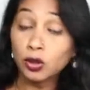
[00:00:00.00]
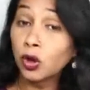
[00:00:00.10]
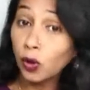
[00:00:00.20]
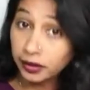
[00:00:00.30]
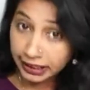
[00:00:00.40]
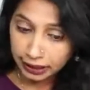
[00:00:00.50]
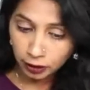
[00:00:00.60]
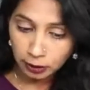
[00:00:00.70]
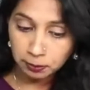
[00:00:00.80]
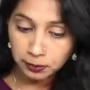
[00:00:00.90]
lowering
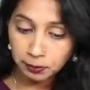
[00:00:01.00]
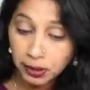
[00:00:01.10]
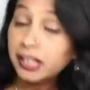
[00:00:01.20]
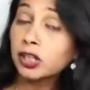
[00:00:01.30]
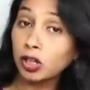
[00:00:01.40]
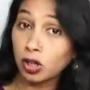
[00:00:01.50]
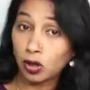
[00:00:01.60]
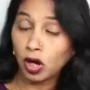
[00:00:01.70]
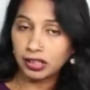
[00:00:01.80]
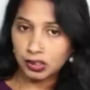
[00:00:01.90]
your blood
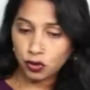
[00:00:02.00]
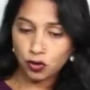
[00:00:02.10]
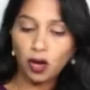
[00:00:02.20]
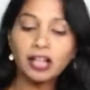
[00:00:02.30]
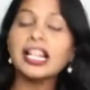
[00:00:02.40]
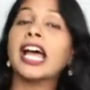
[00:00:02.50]
cholesterol,